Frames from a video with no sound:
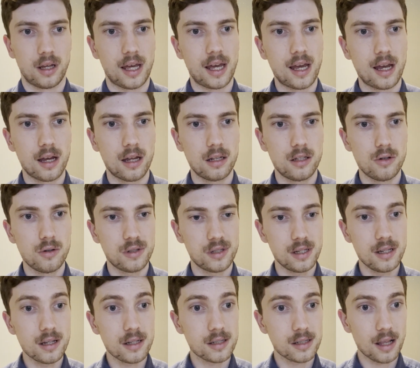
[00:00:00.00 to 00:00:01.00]
and you
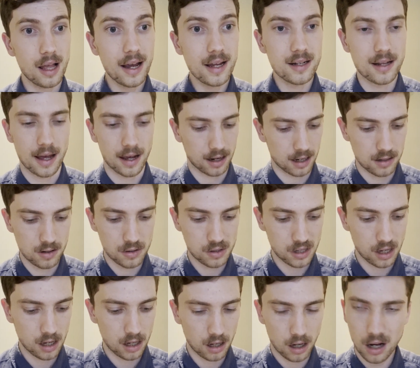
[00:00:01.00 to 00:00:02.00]
see a slide deck and you
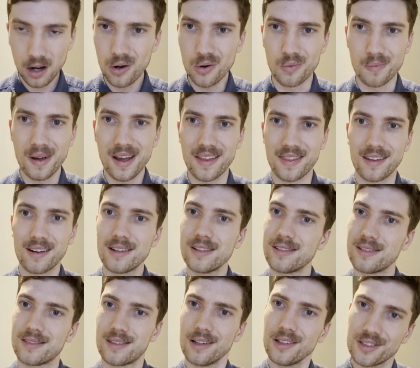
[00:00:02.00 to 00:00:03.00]
say, oh man,
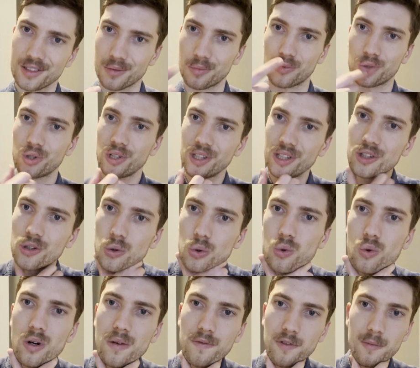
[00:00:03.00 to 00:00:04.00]
there's, there's some really
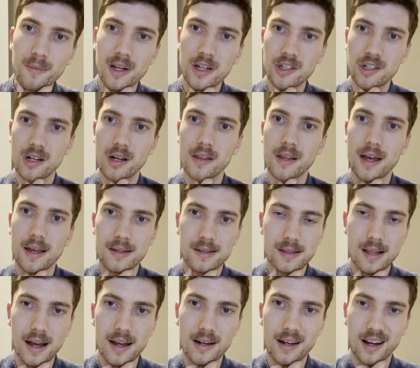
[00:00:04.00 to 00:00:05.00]
cool information on that
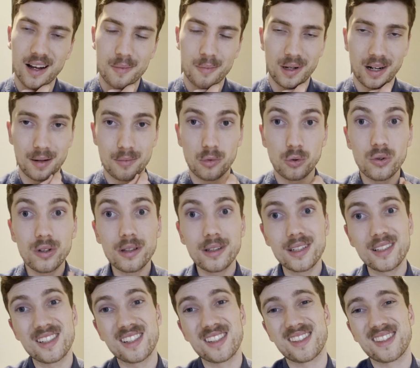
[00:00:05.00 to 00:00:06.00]
slide deck, but I'm
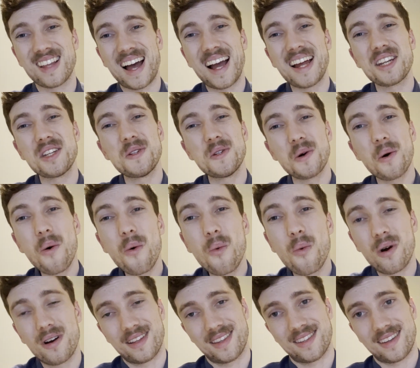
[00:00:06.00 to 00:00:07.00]
really just, I don't
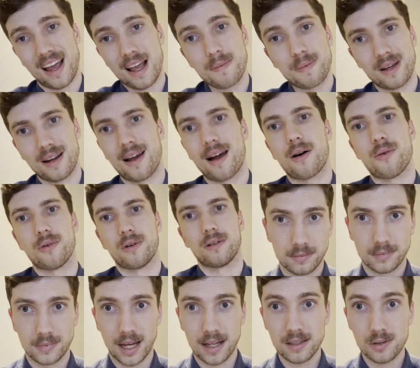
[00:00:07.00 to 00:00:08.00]
wanna type it out.
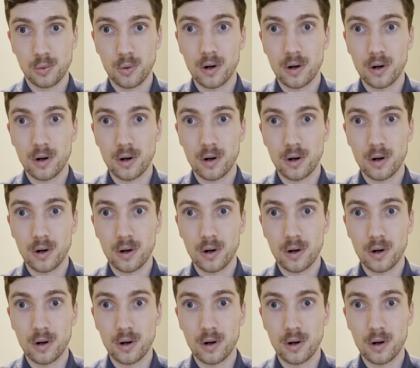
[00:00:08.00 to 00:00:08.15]
That's